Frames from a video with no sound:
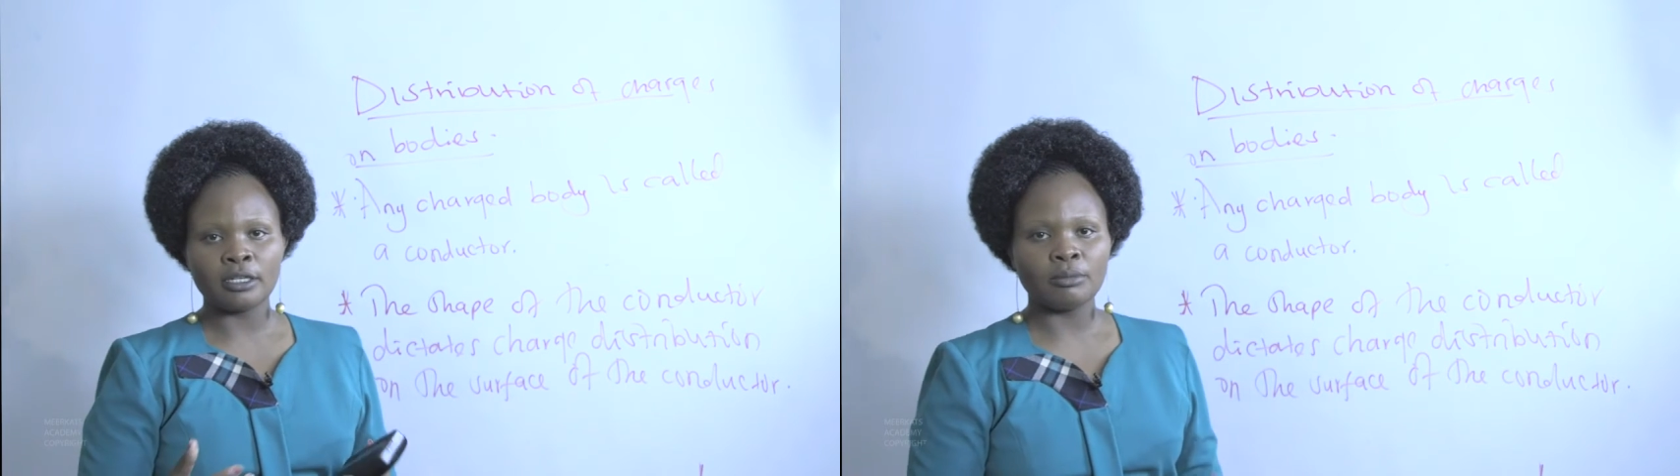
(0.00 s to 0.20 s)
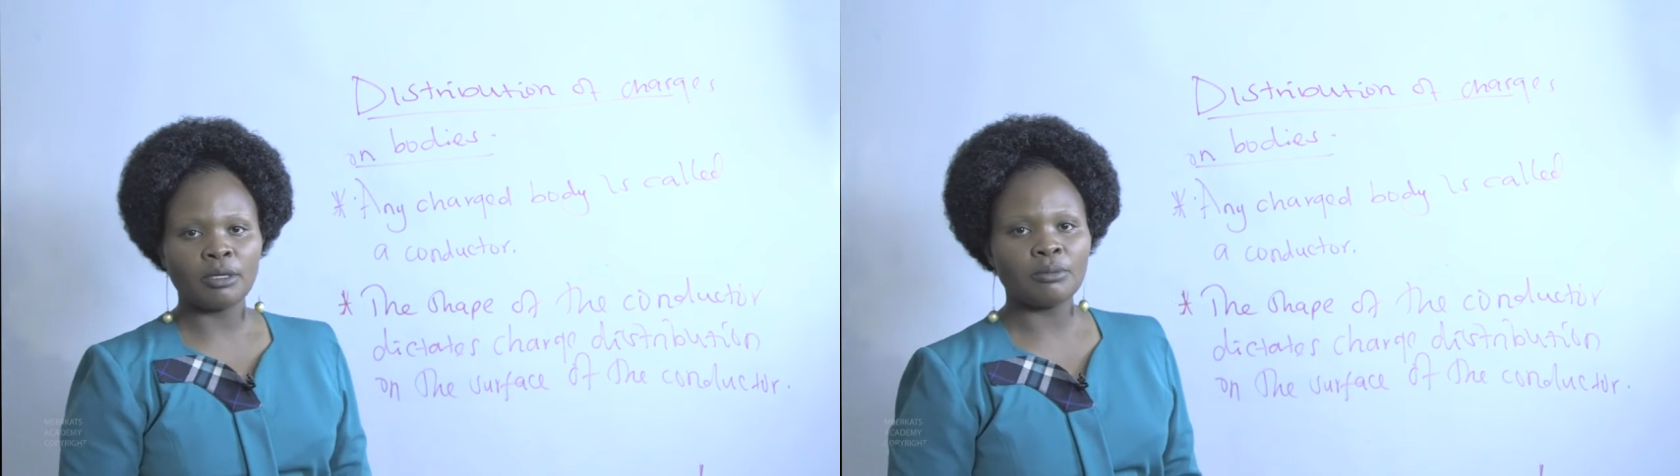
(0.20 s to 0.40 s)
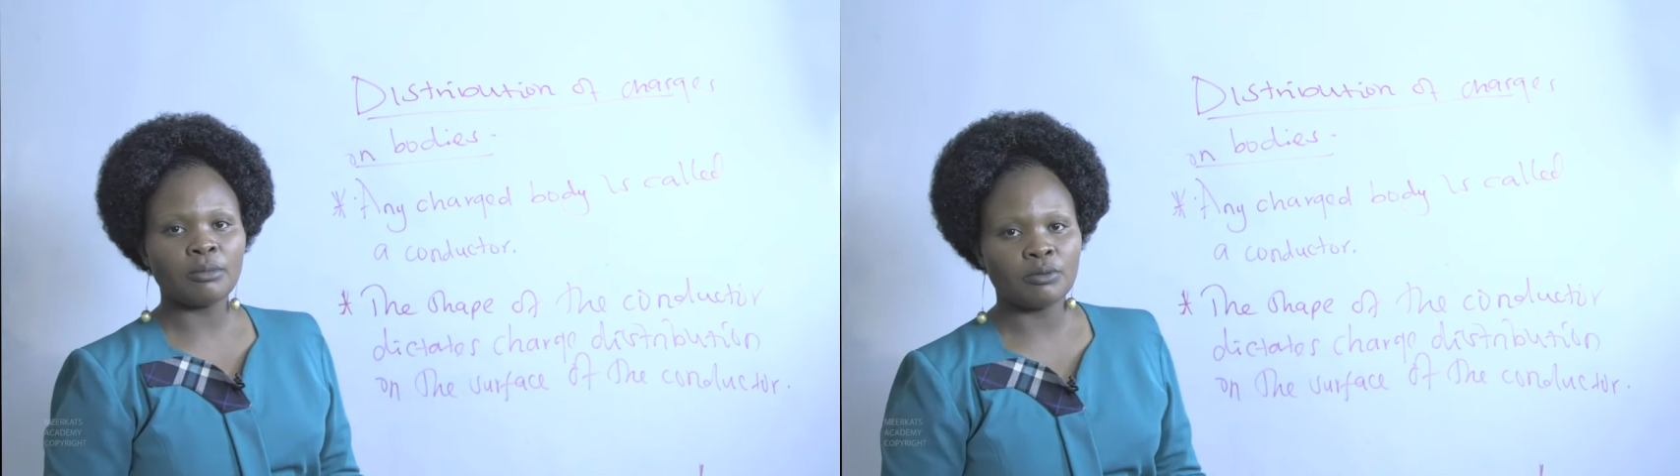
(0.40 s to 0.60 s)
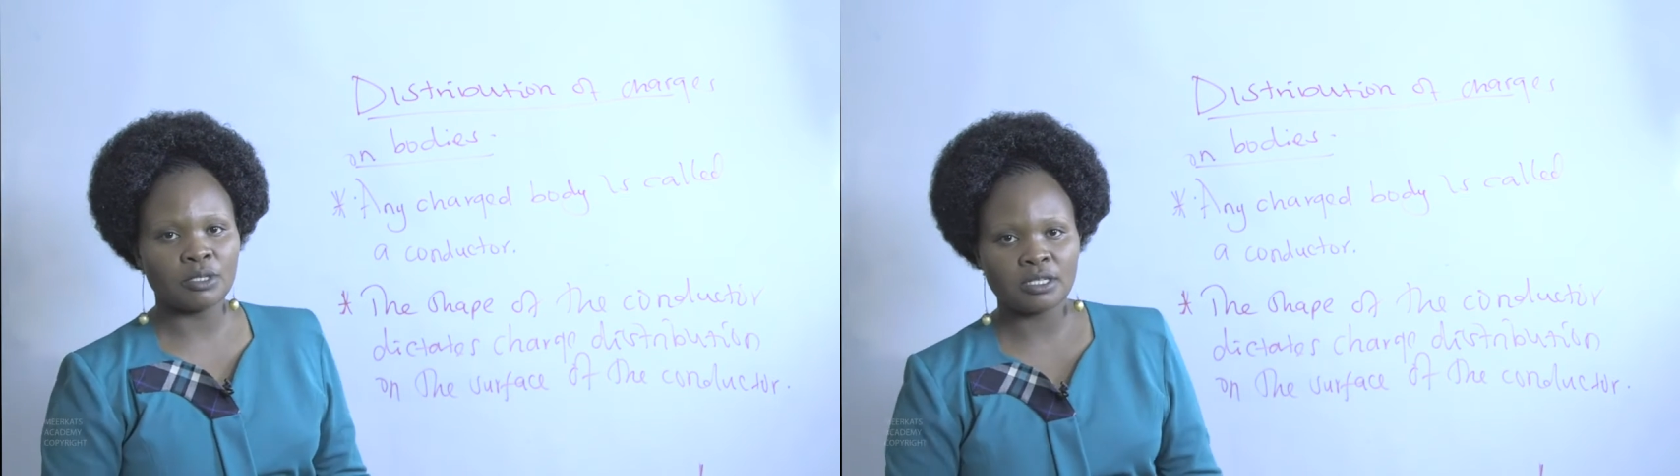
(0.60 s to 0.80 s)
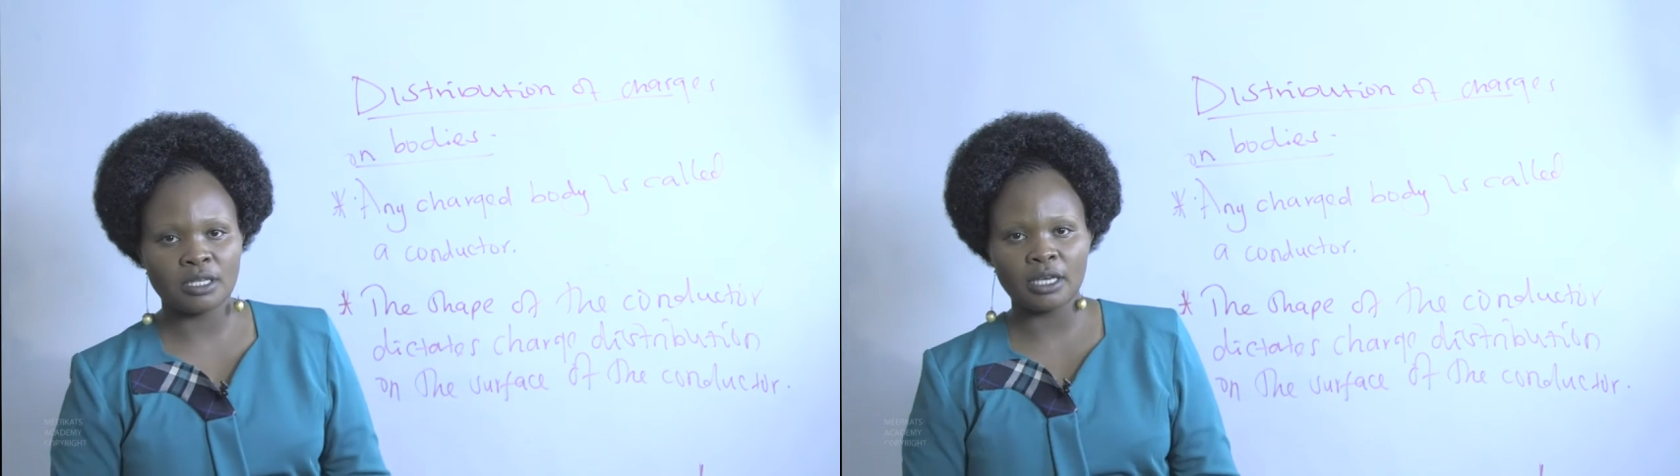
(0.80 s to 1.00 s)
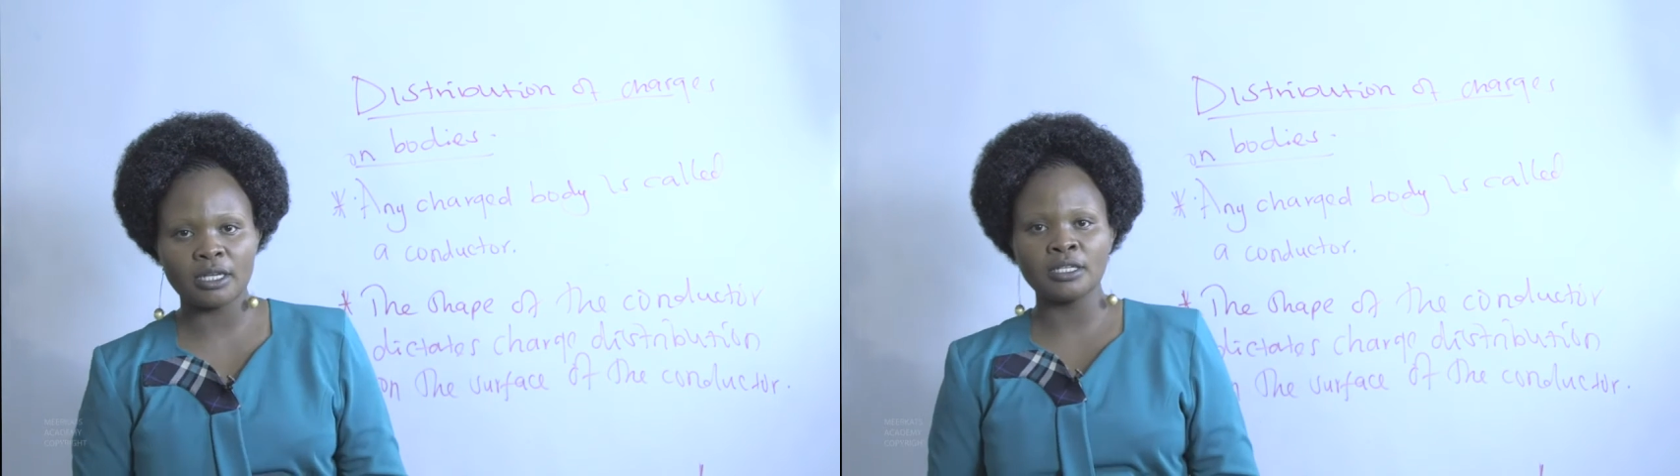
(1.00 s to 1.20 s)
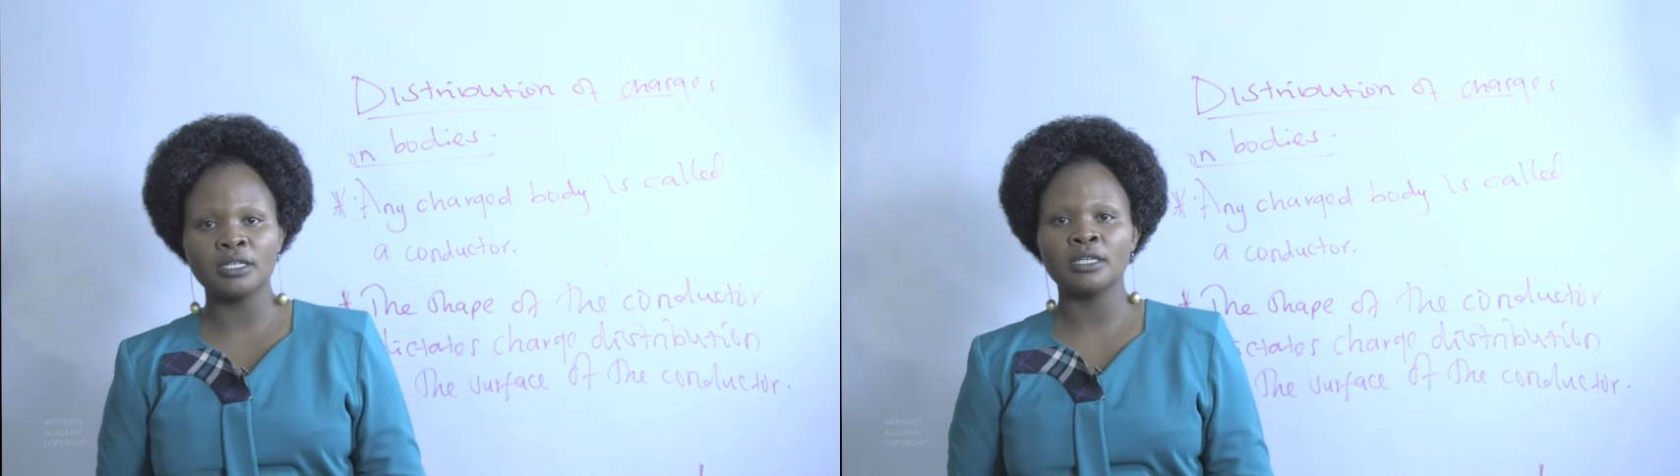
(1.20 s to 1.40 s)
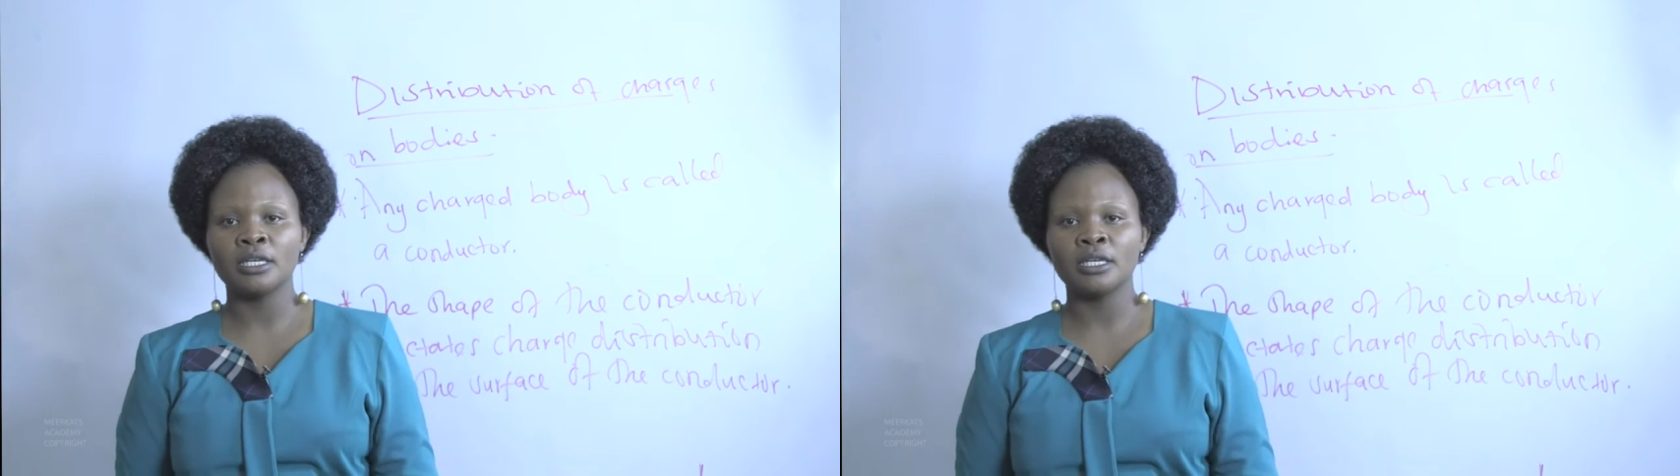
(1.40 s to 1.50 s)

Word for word: Remember, we said